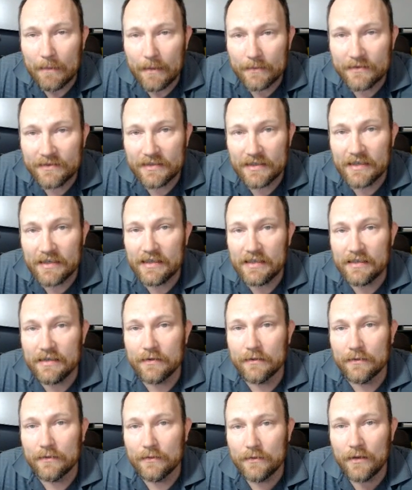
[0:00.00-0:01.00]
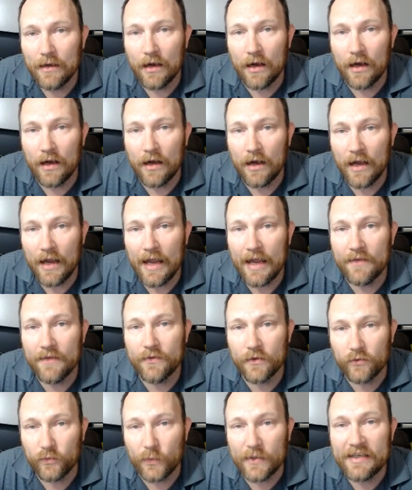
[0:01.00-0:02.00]
D, uh, and
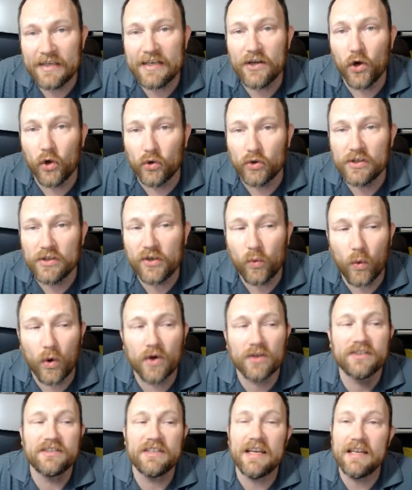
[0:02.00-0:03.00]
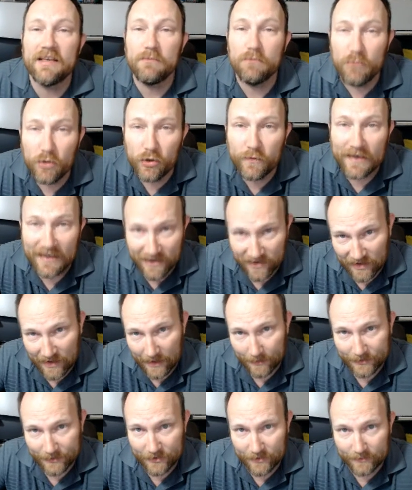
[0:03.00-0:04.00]
the three D only works in movie
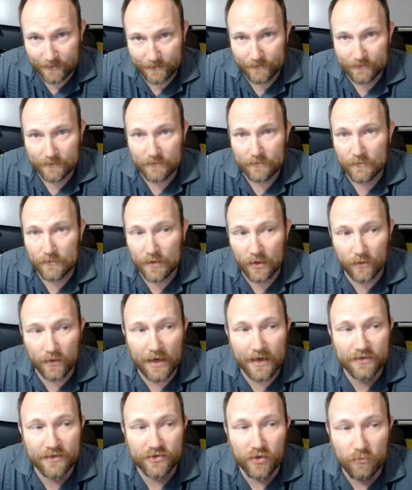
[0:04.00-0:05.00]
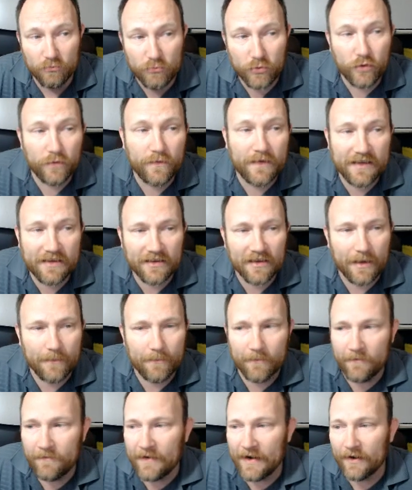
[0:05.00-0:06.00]
clips. All right, so movie
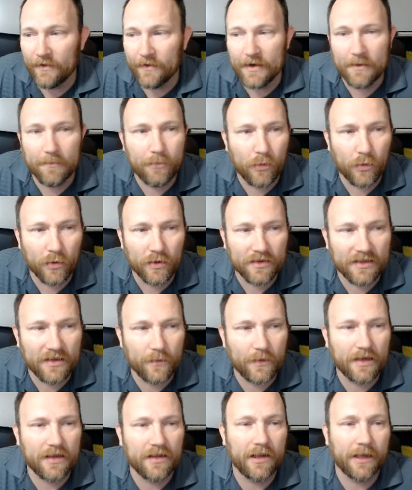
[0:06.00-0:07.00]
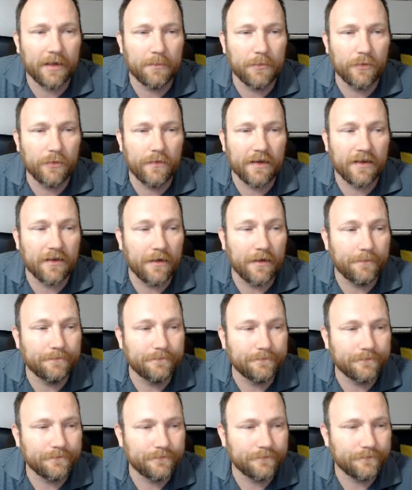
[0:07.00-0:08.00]
clip. Very important that we click movie clip.
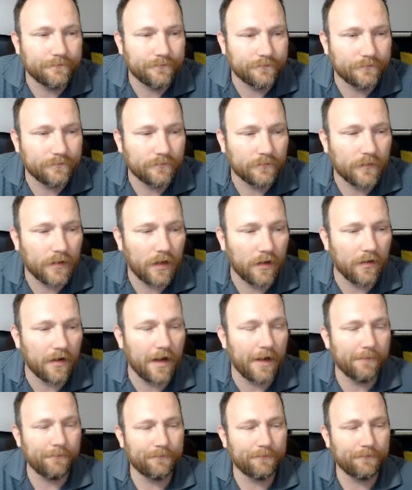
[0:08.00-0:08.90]
All right.